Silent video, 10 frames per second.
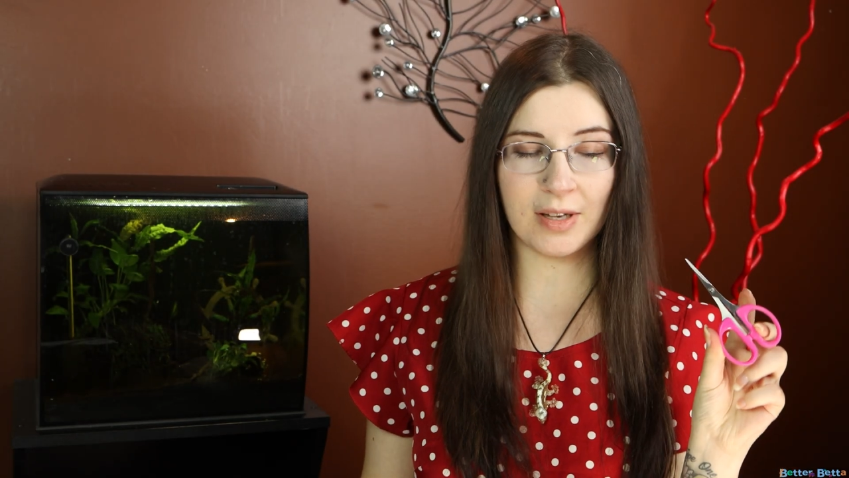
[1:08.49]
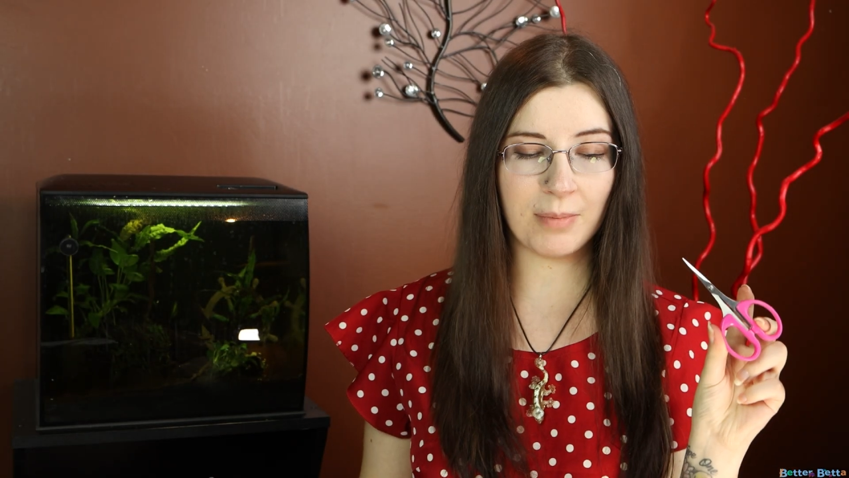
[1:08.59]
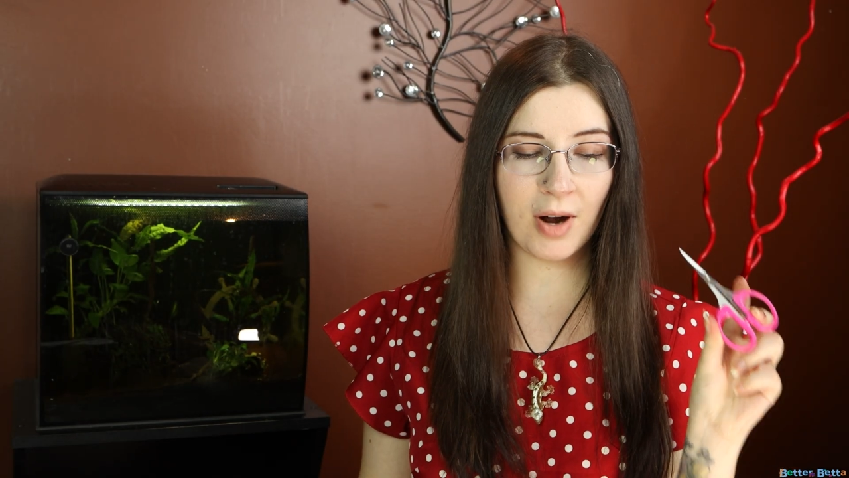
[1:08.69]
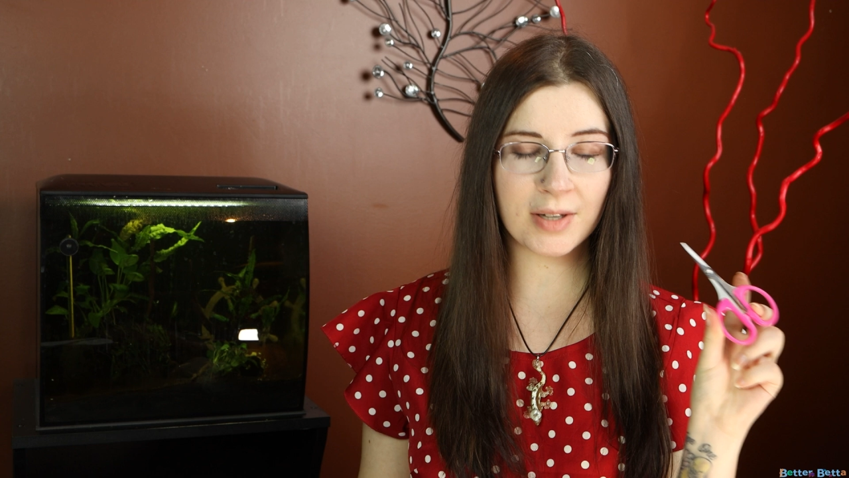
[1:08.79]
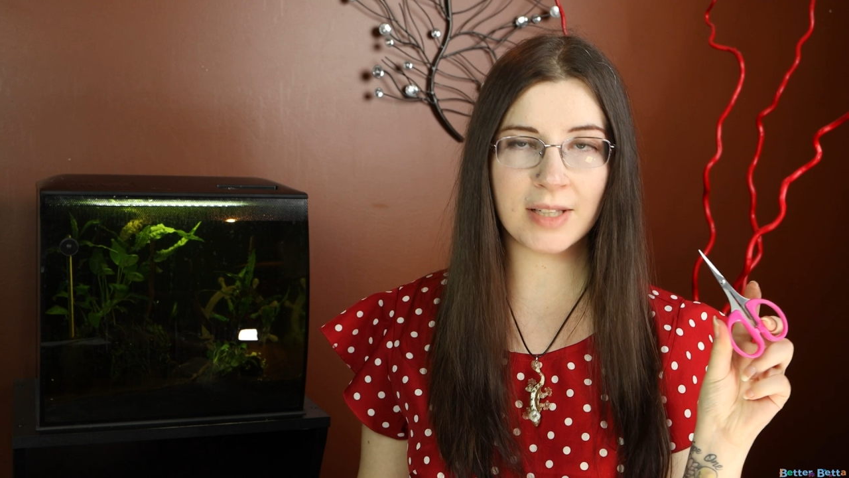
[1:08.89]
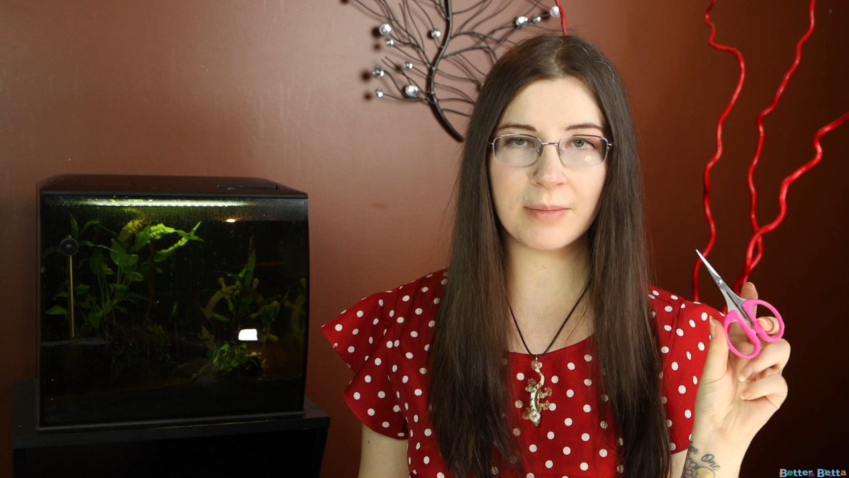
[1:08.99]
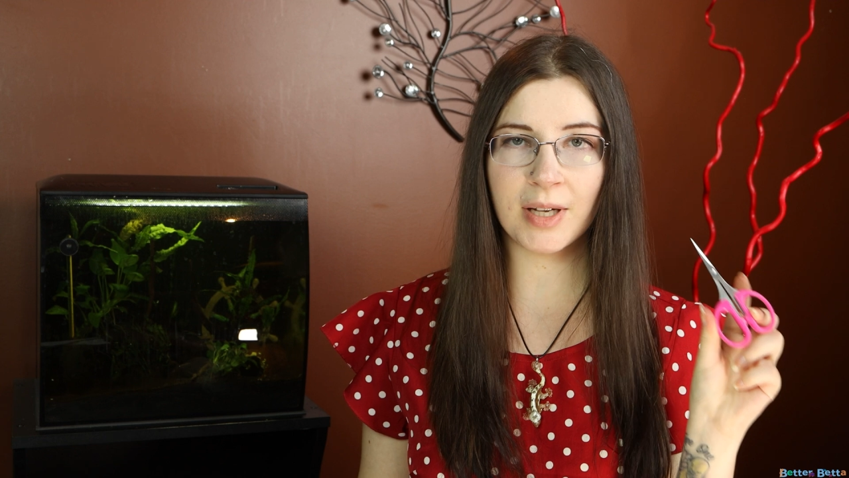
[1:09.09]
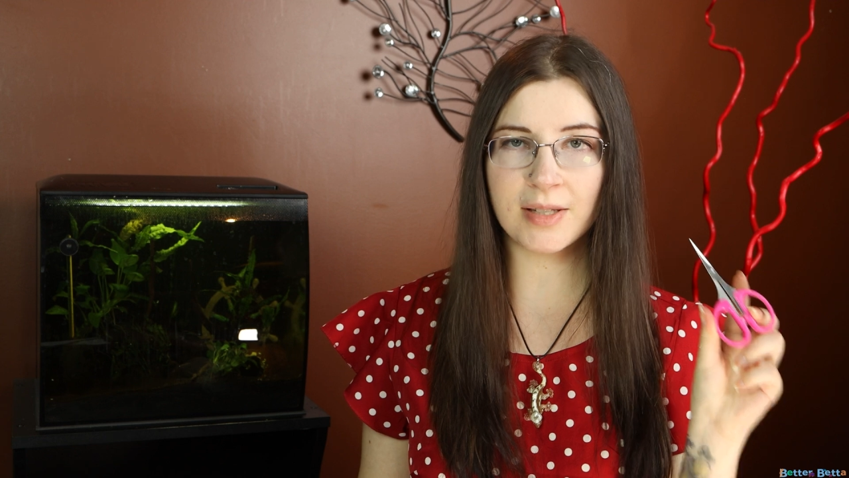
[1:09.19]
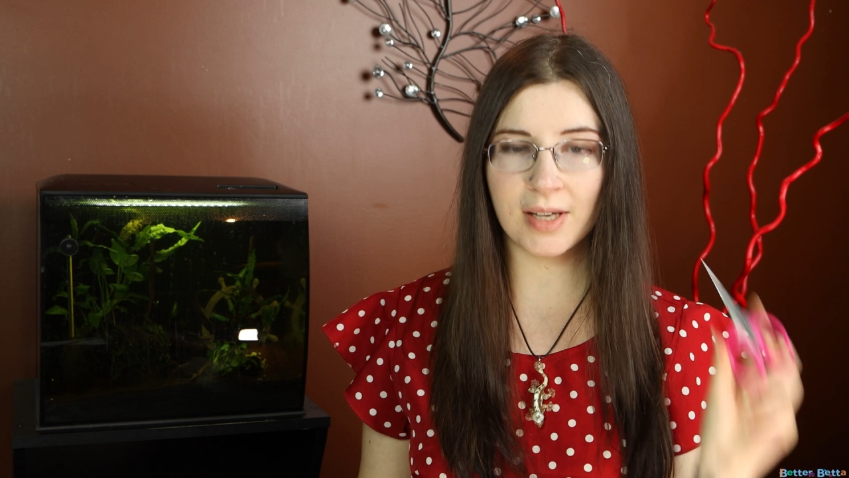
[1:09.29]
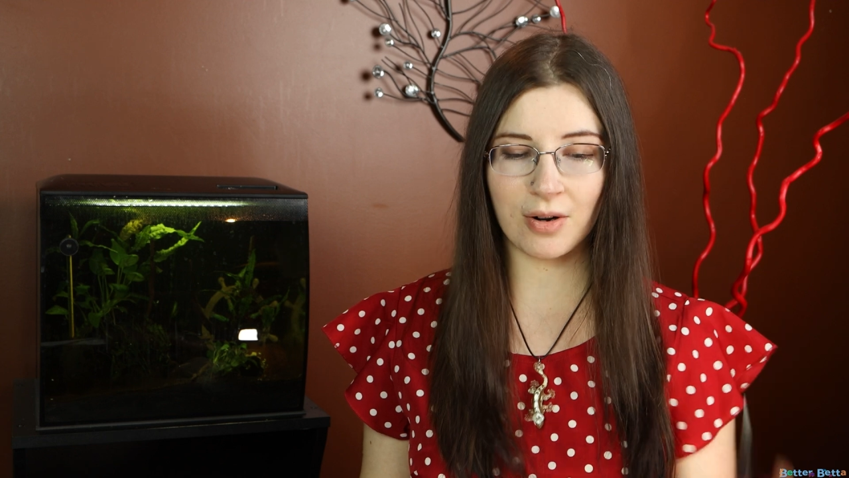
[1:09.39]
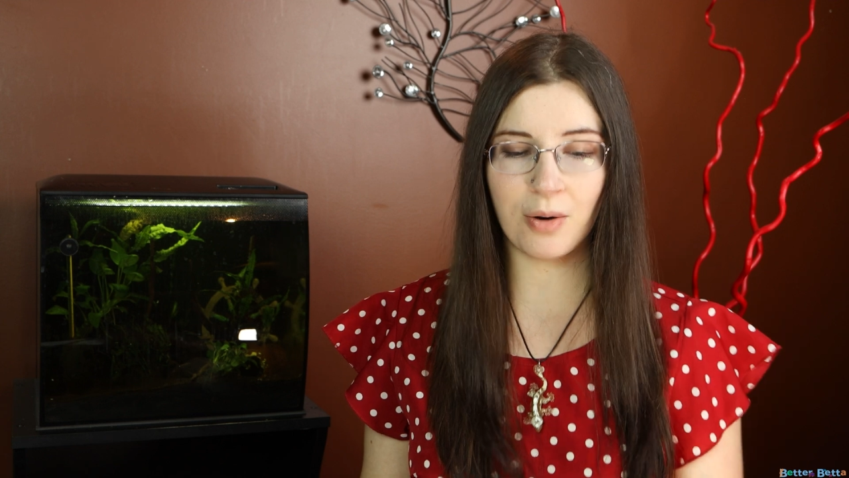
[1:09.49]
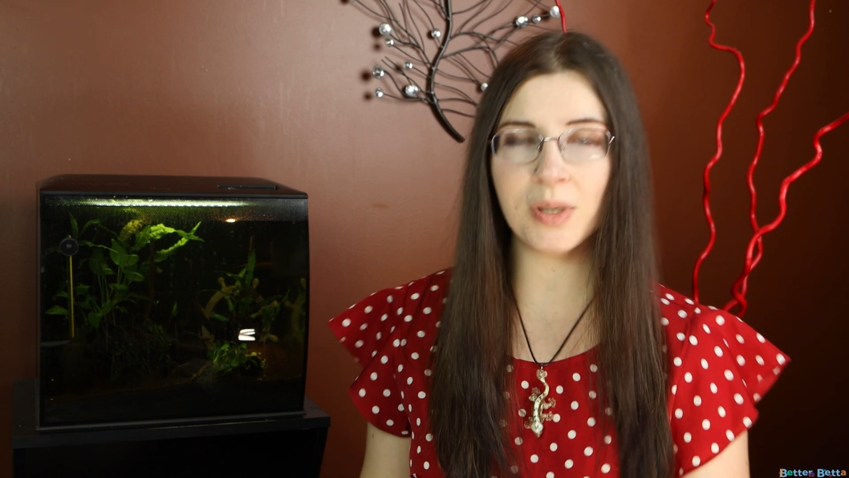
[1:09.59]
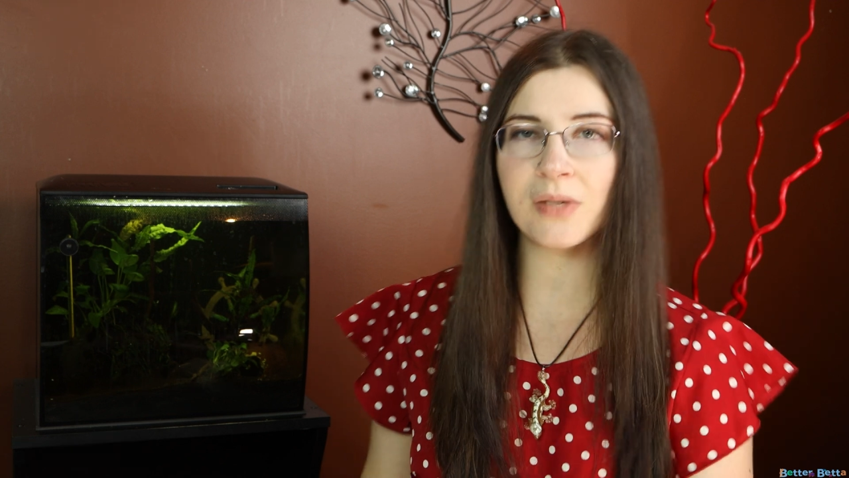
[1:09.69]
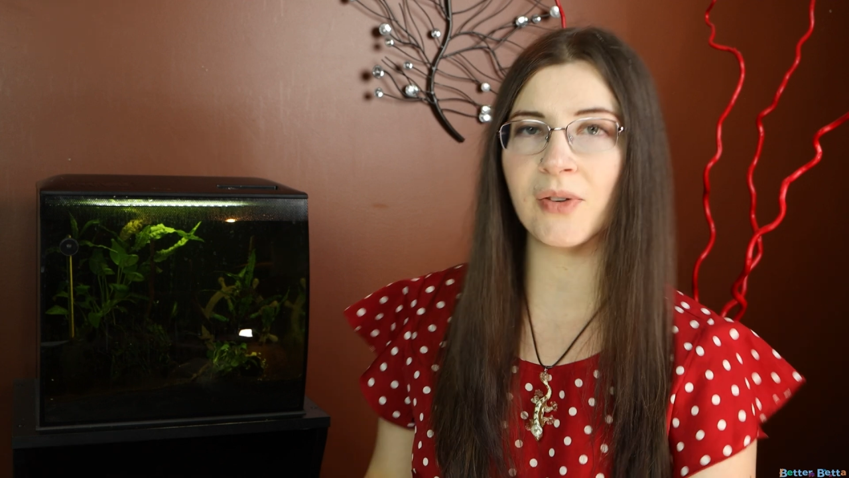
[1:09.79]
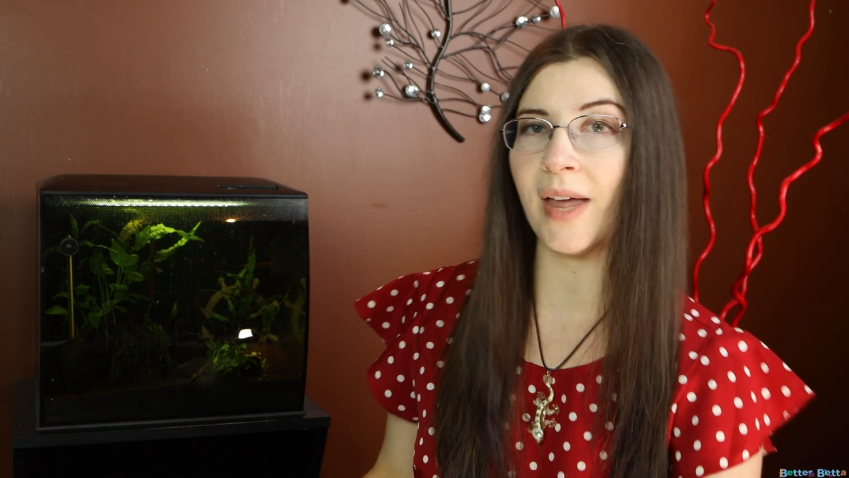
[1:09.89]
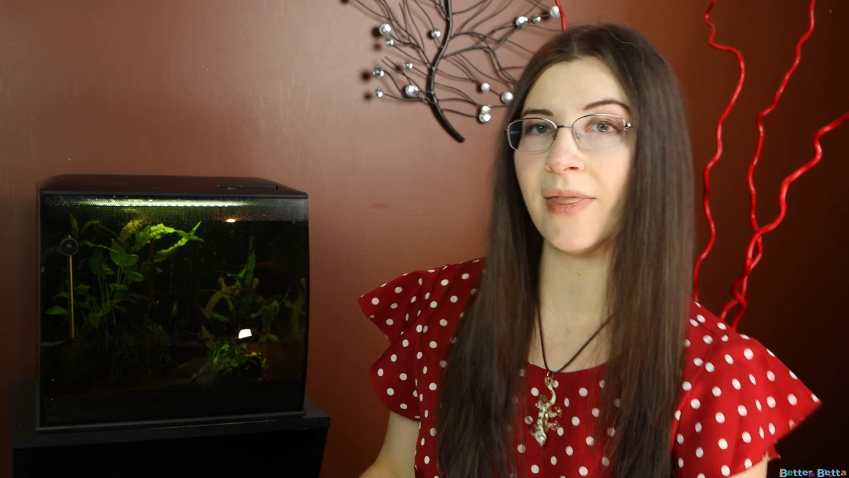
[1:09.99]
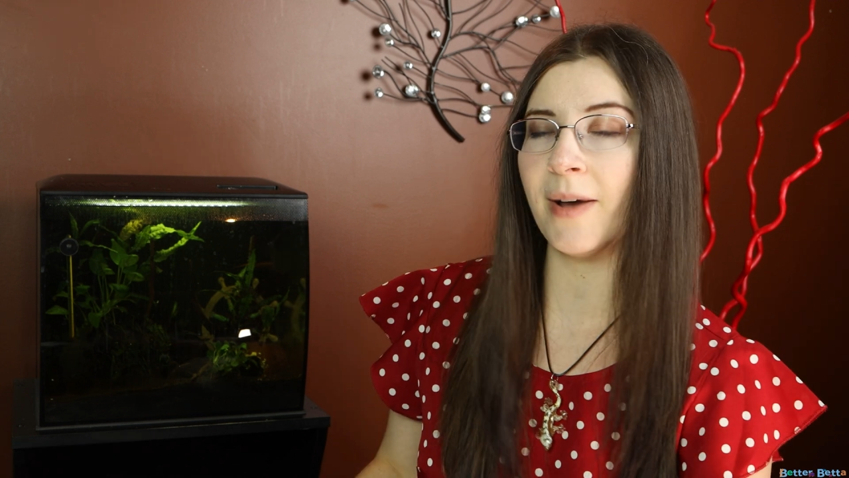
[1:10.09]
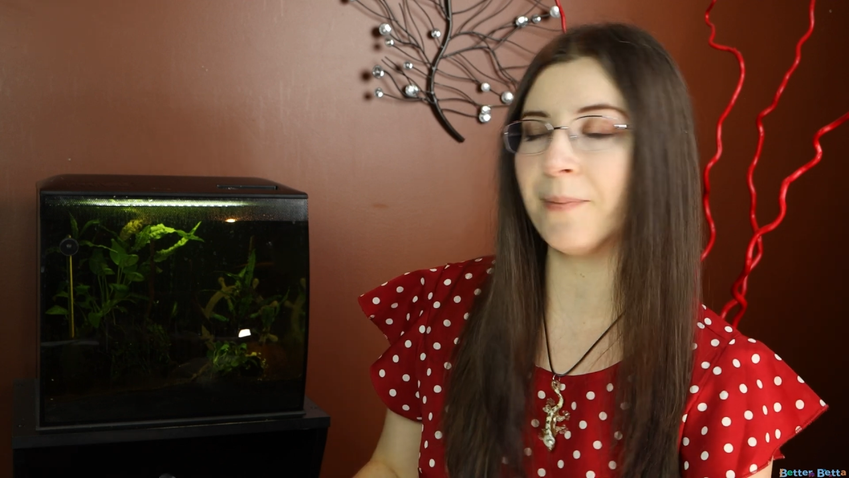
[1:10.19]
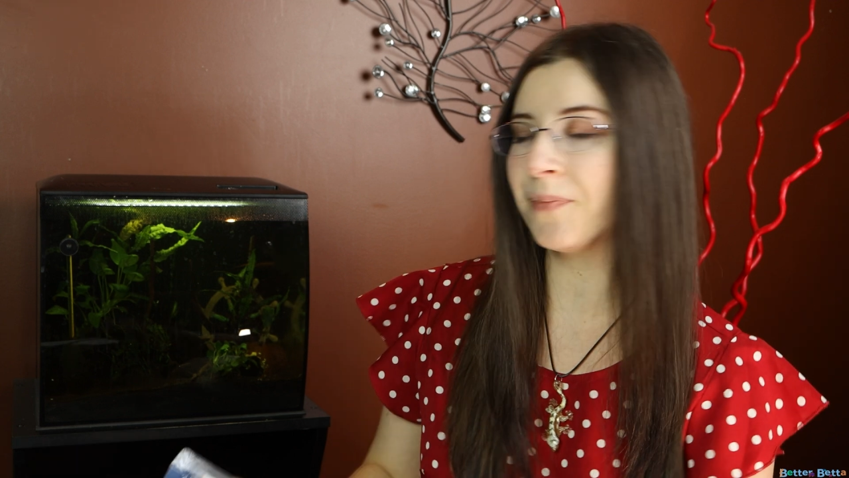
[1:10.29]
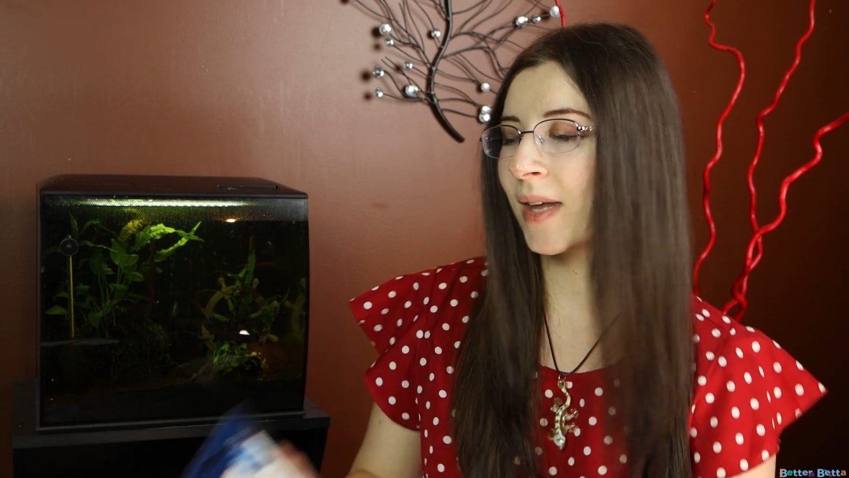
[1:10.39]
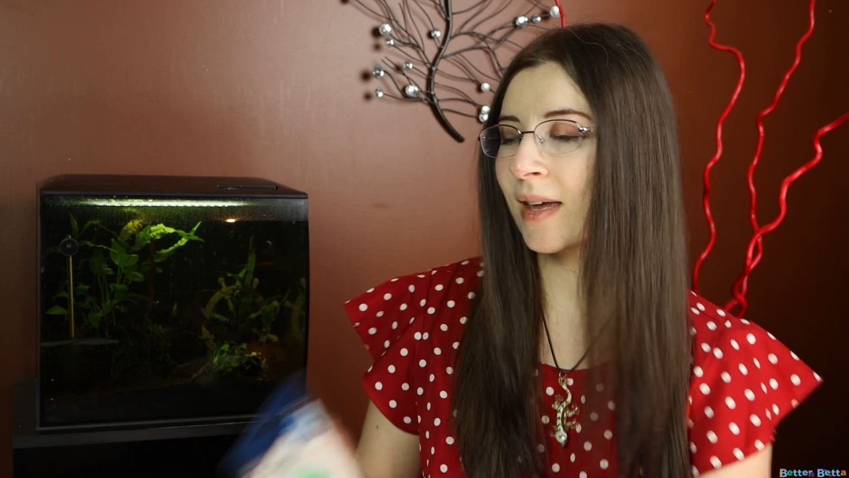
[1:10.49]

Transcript: unboxing because I always forget them,